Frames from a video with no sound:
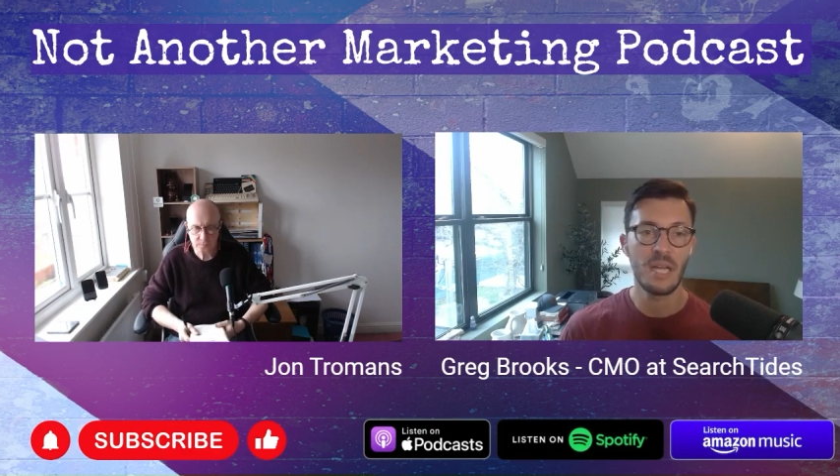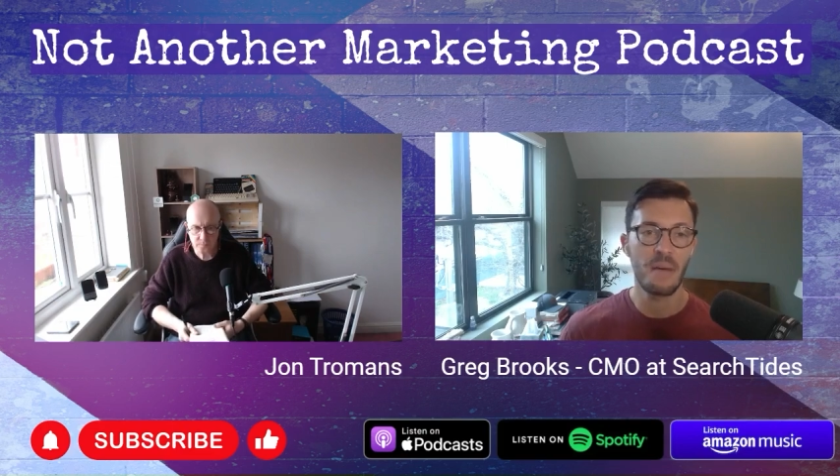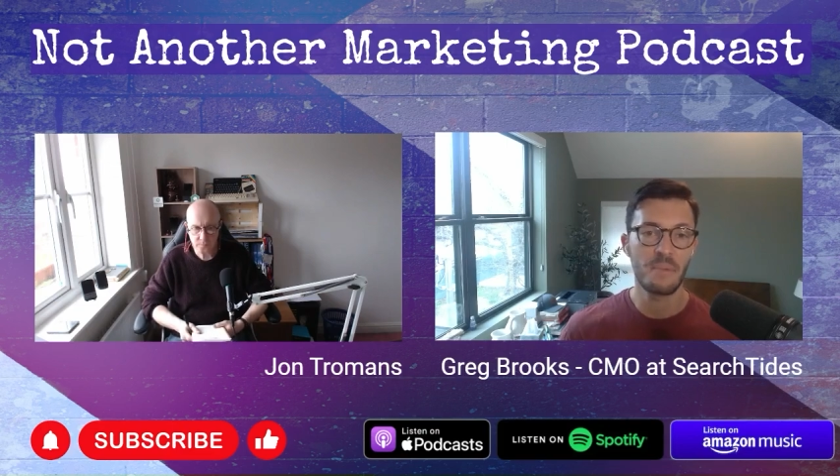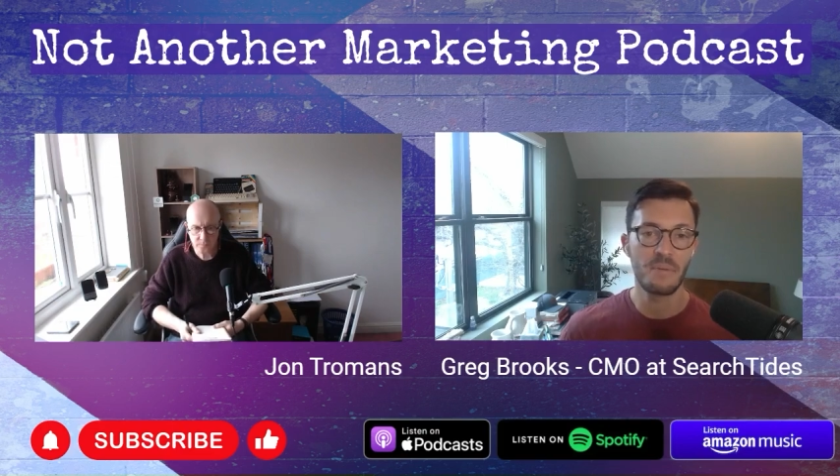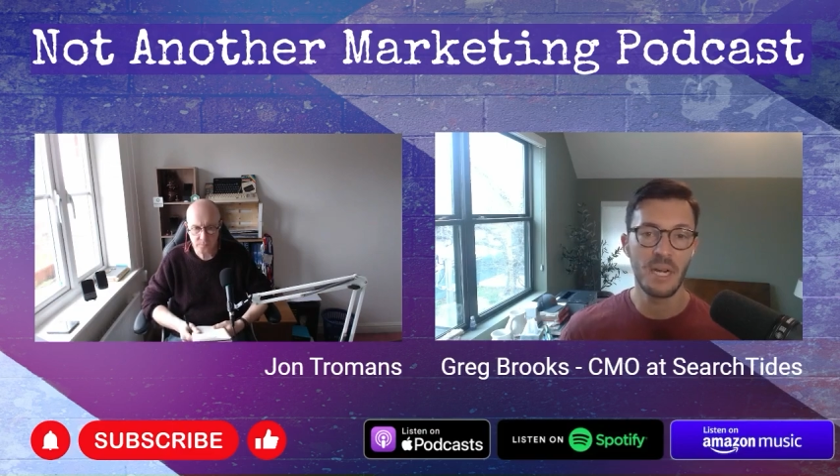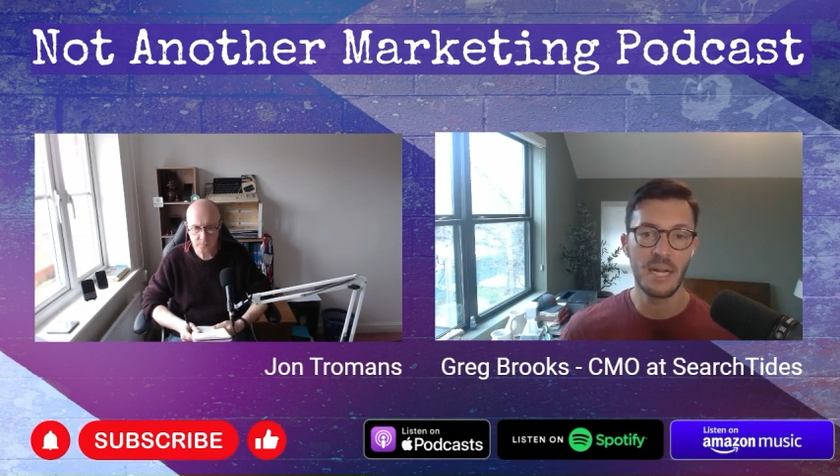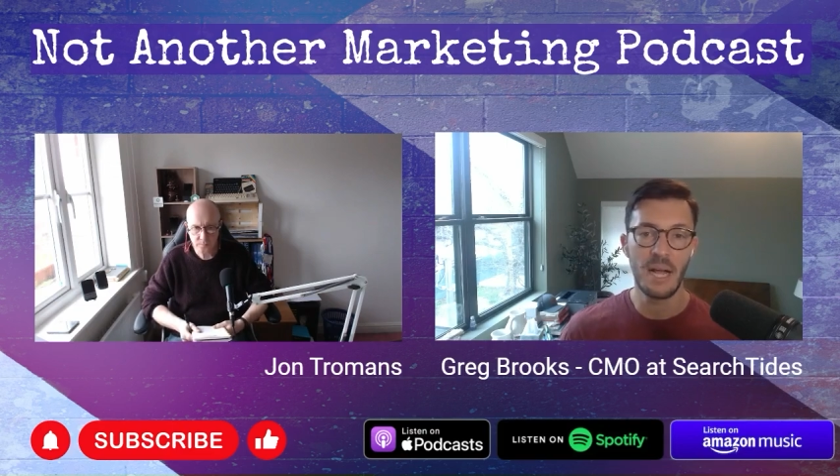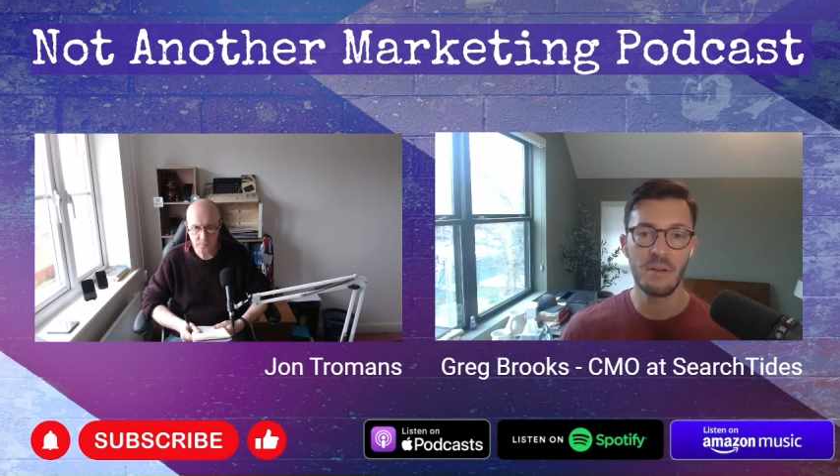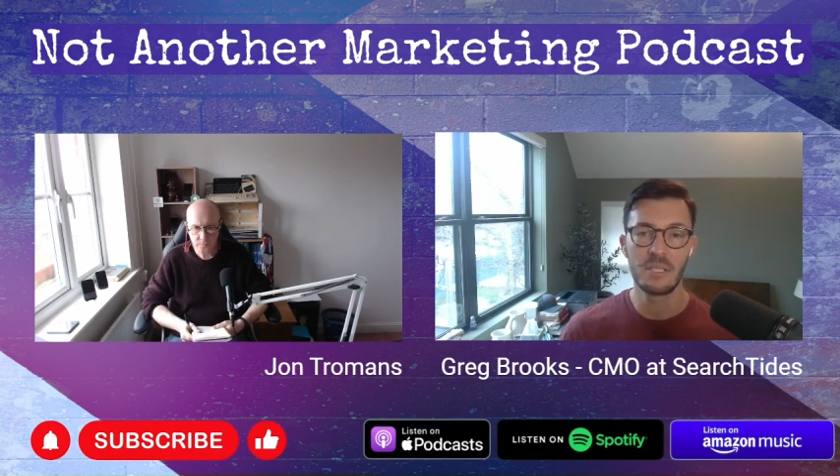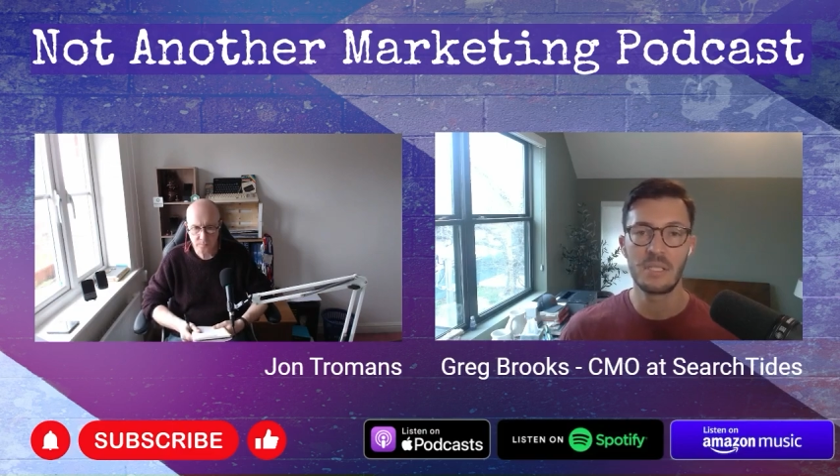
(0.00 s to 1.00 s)
happen right
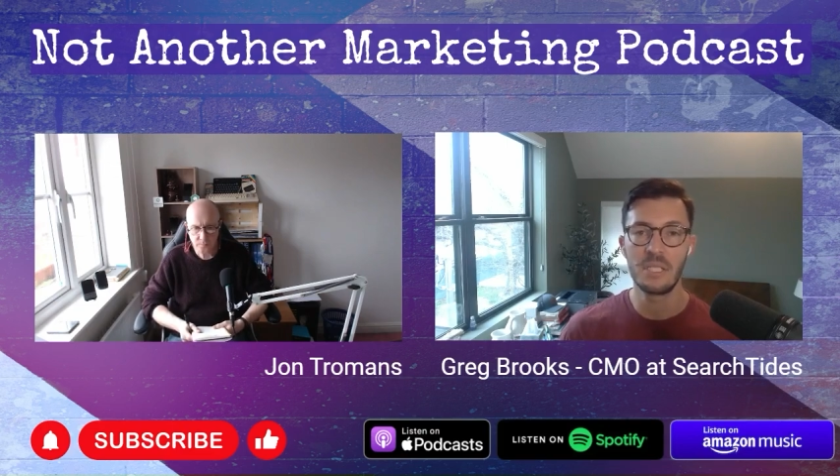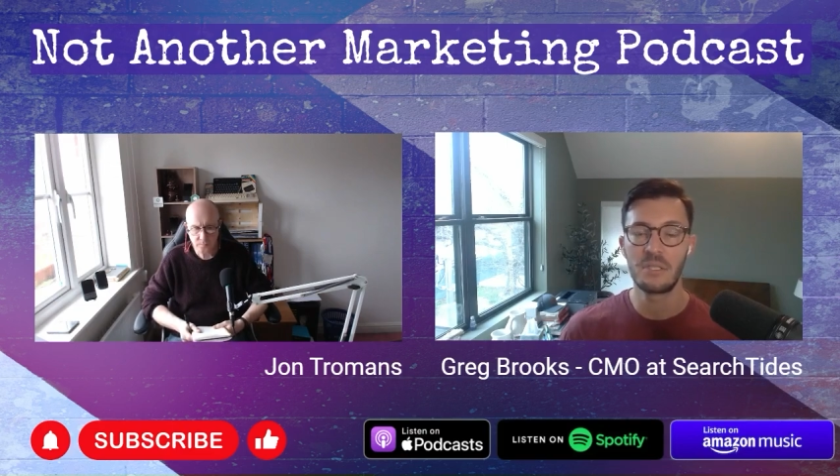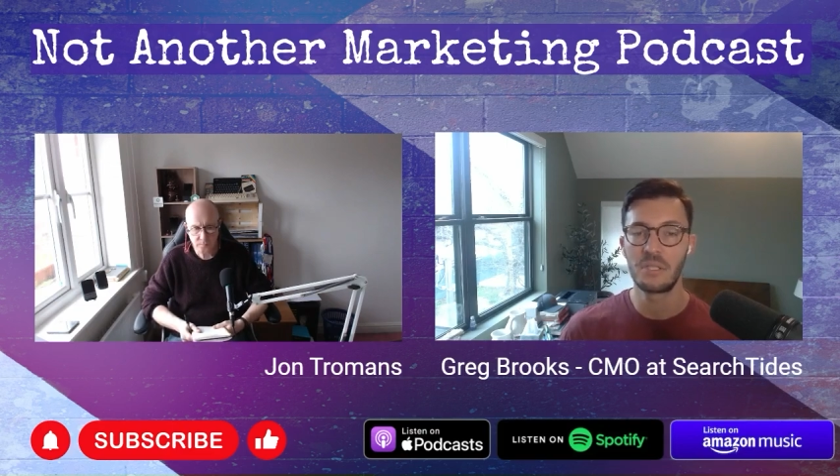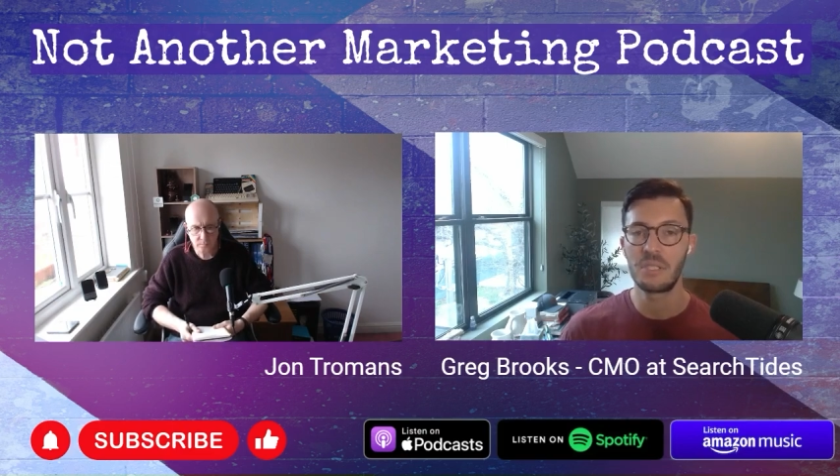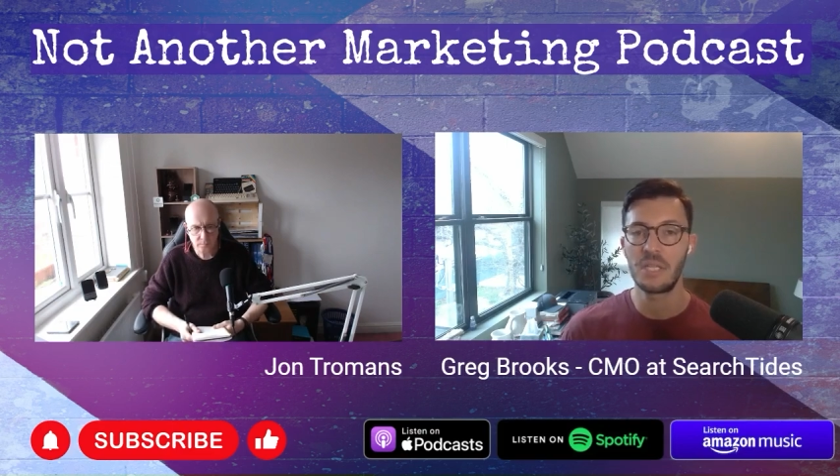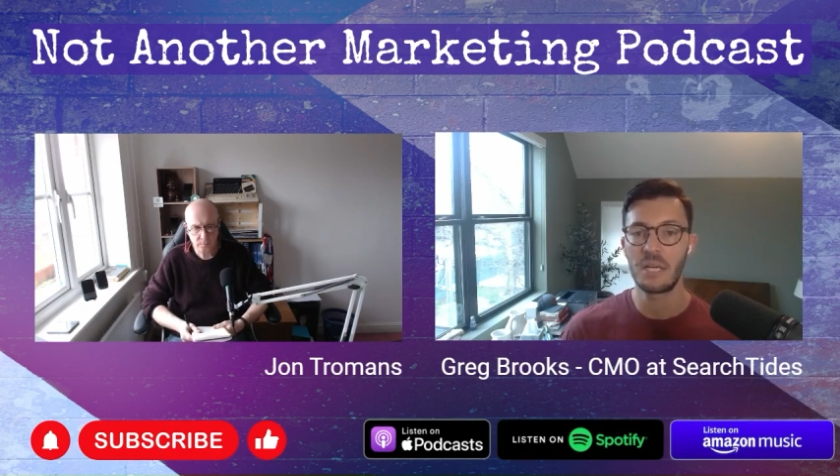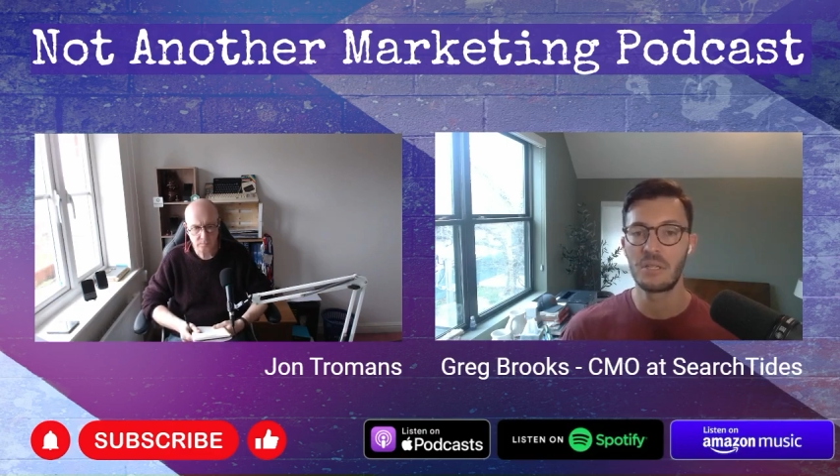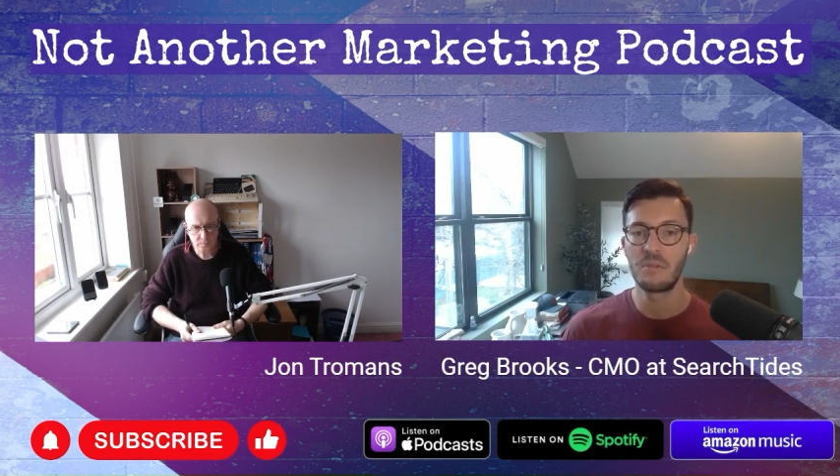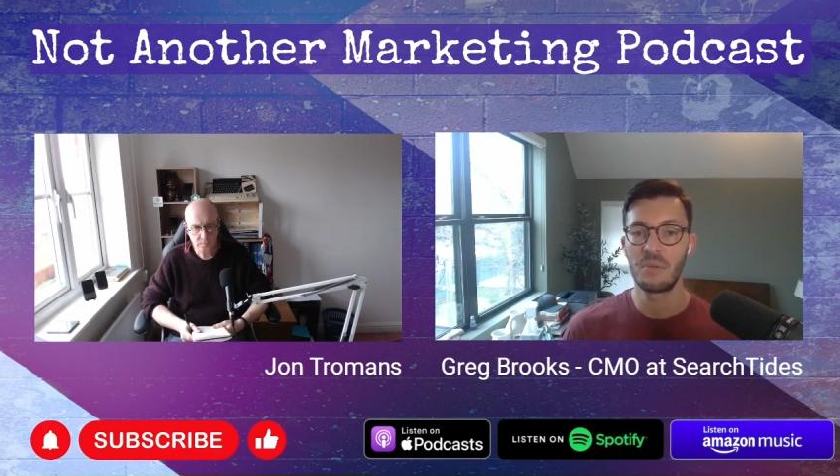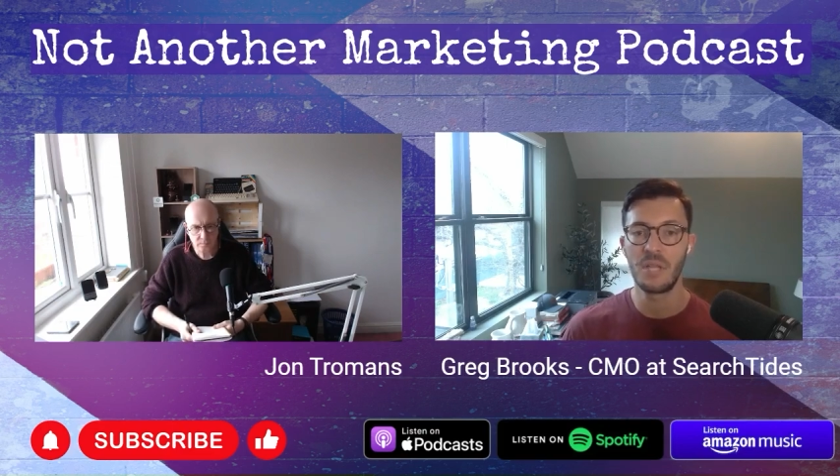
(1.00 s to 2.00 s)
now is this
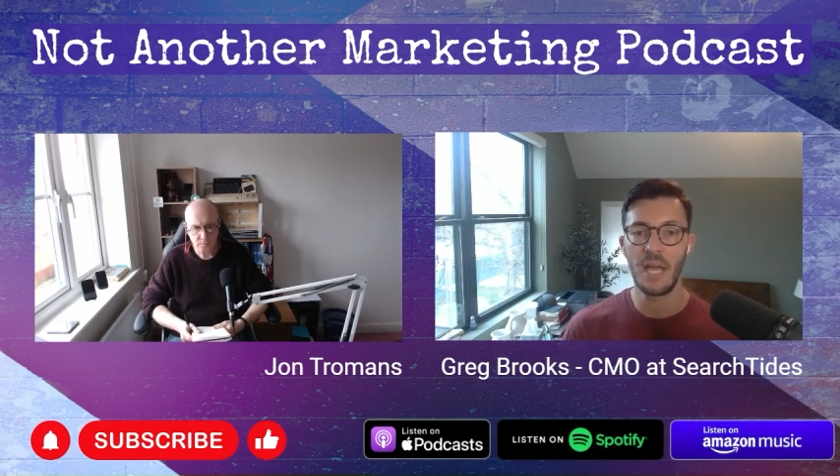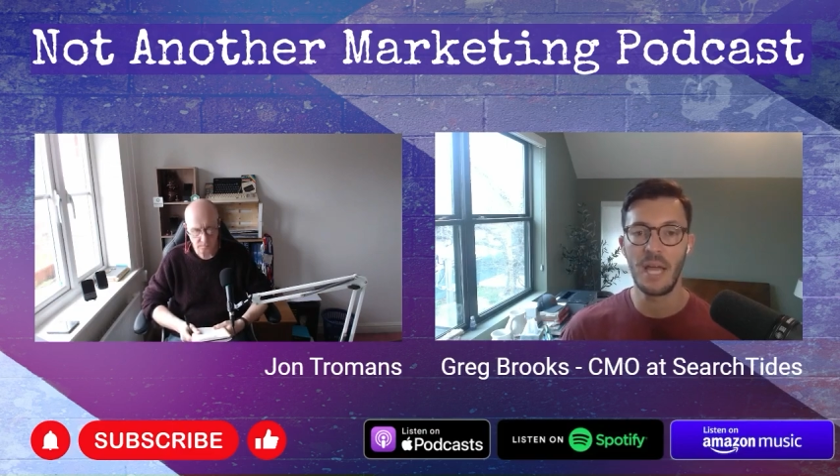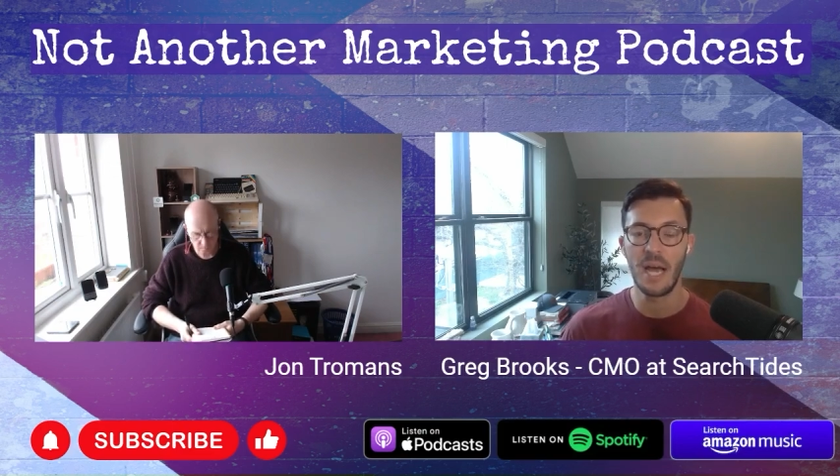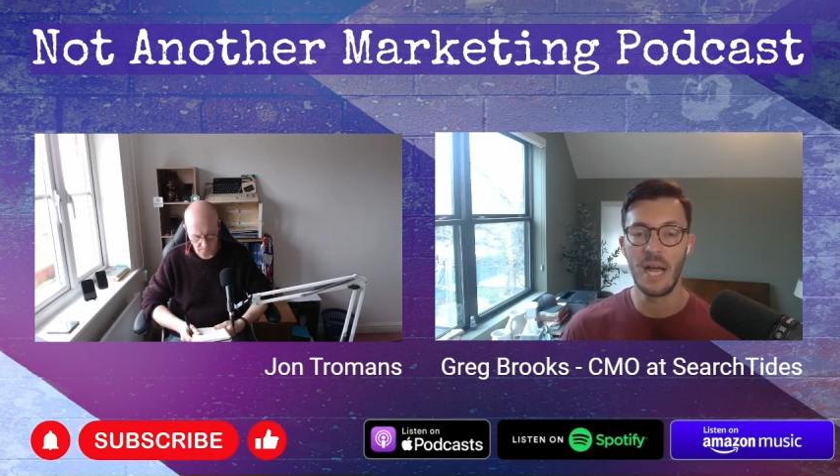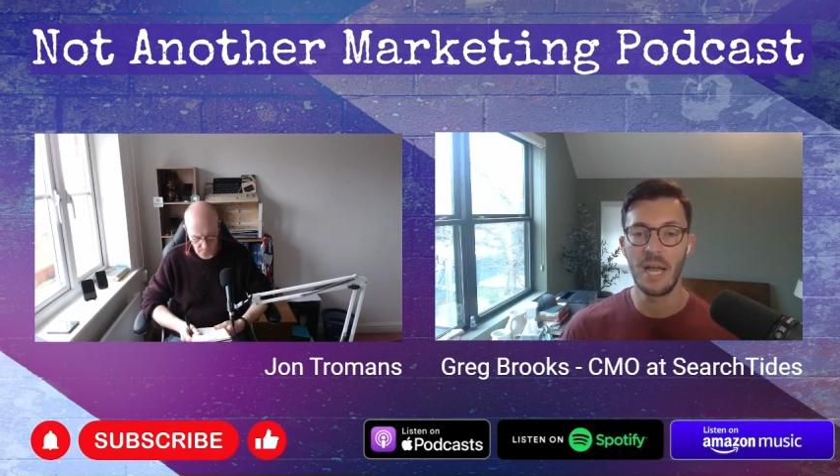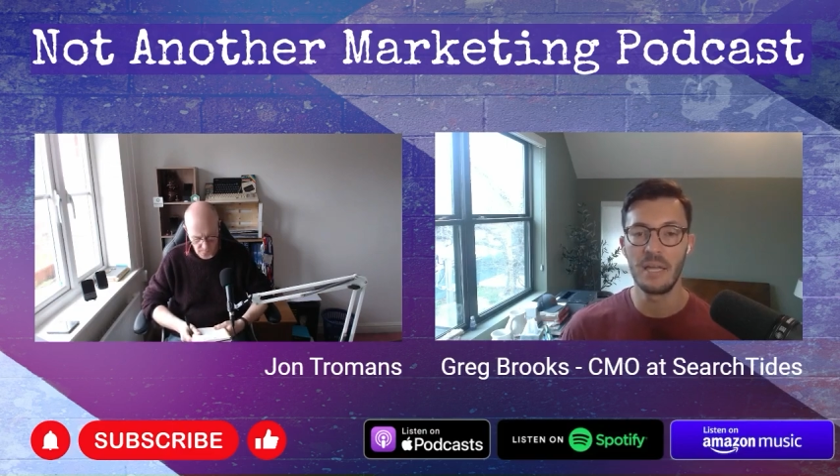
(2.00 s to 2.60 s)
intersection with AI